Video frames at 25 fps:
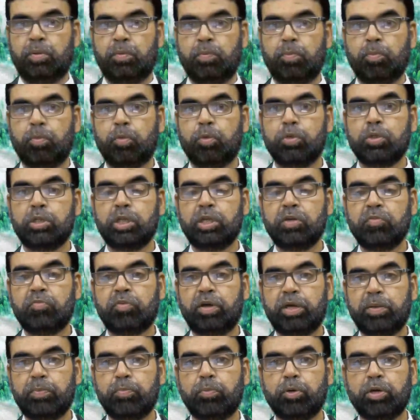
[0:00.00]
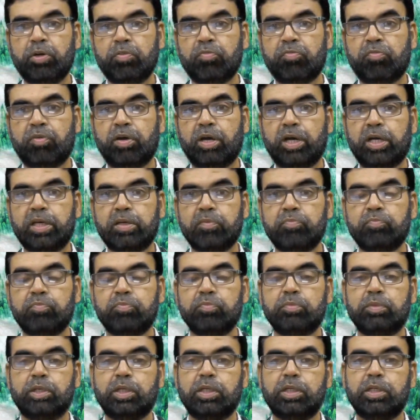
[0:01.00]
more than 5.5,
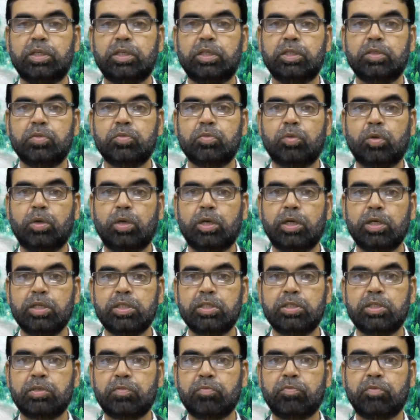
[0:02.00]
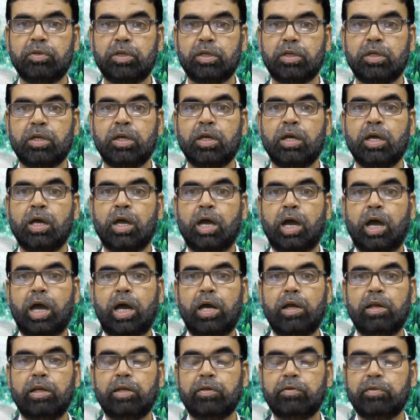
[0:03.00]
then it is called as severe.
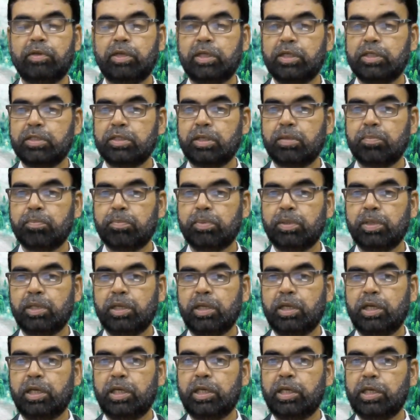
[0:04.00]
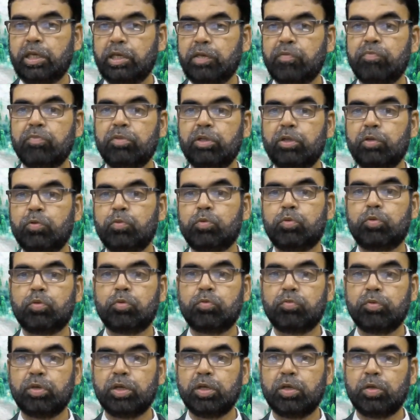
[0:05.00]
I will give an example. If the
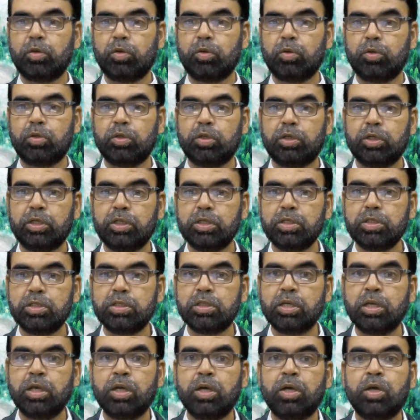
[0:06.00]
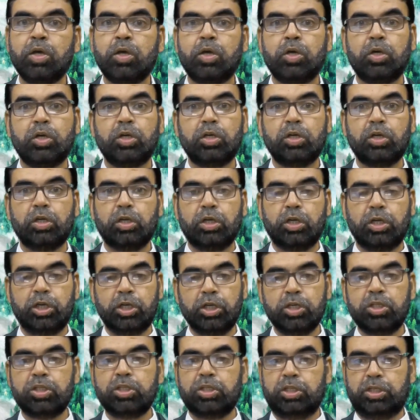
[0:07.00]
neutrophil count is
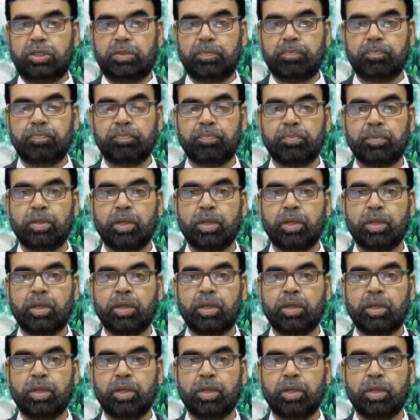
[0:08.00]
80%,